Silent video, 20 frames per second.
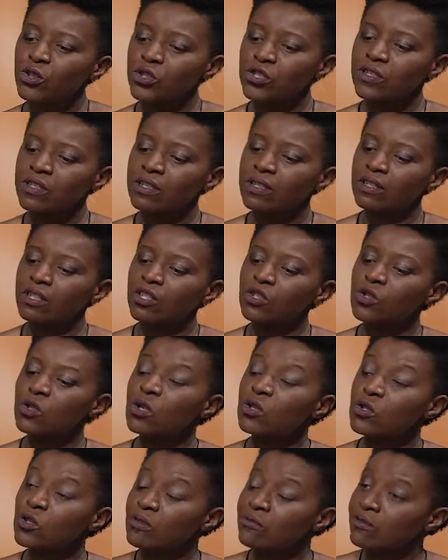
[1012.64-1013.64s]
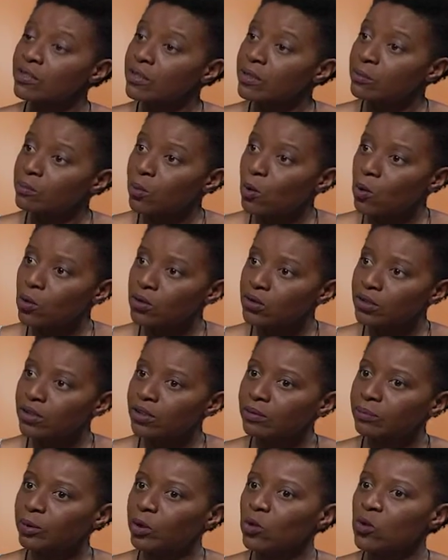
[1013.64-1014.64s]
interesting. It's also very
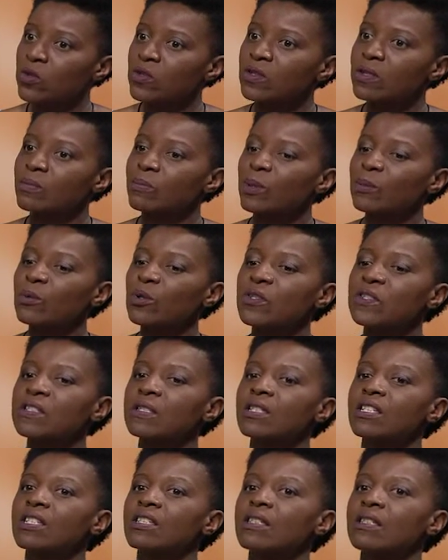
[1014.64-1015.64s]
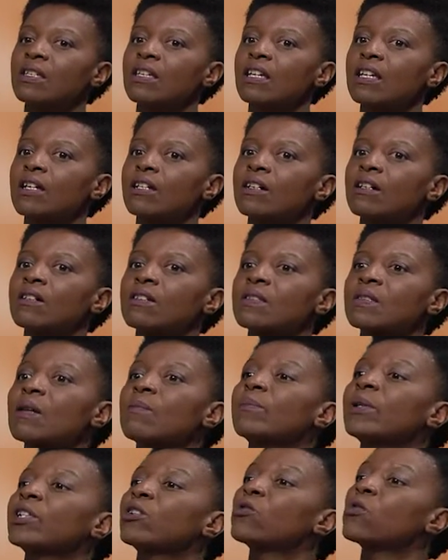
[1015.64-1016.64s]
important because people see uh,
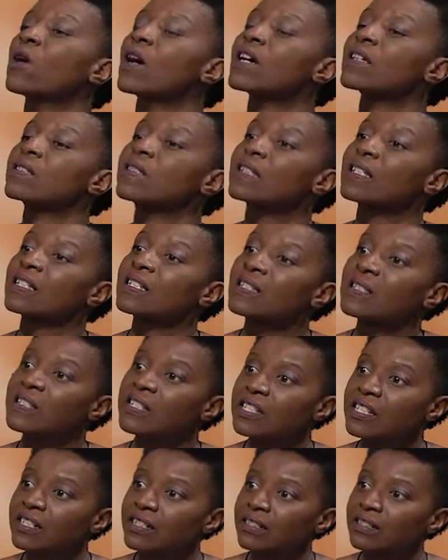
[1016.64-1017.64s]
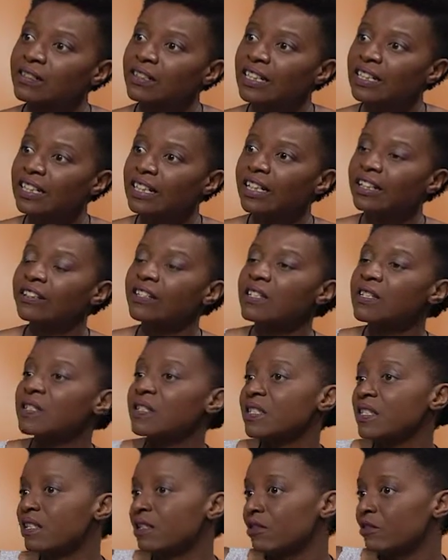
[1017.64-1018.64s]
somebody who has succeeded and they
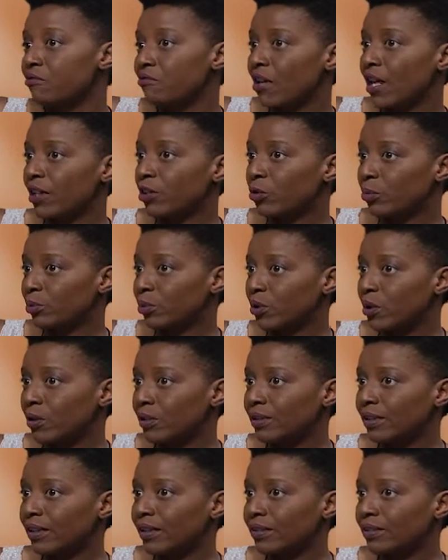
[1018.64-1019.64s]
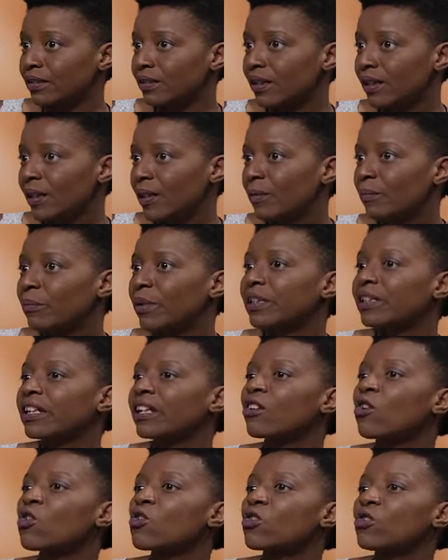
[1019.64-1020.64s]
see the final product, mm -hmm. but
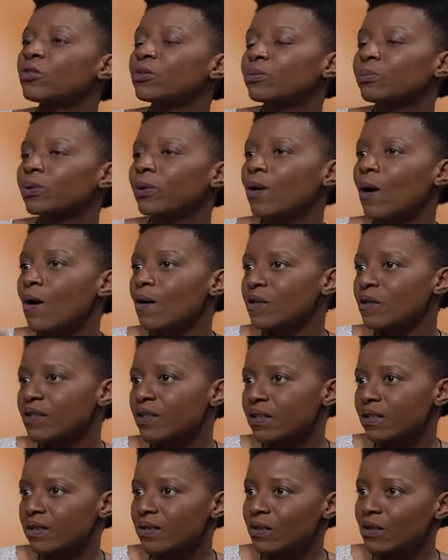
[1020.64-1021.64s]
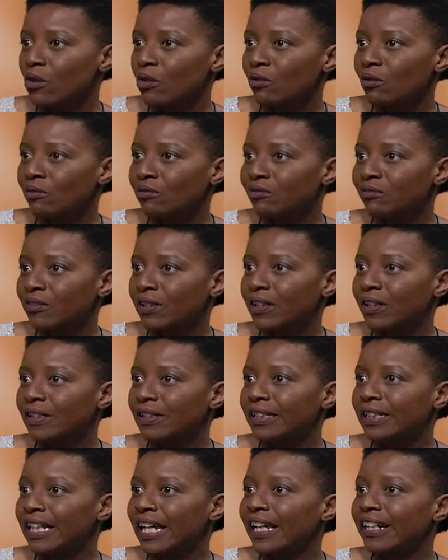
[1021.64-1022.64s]
they don't know the process of uh,
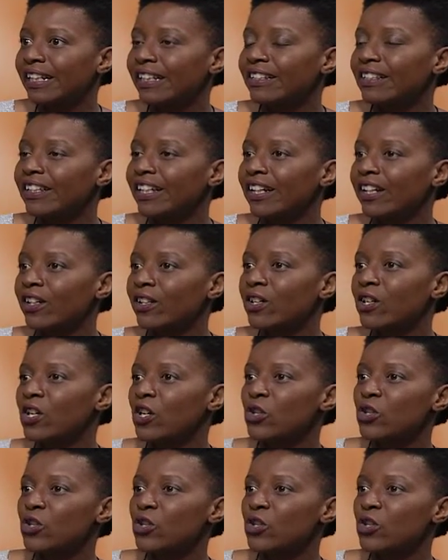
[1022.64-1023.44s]
yeah. getting there.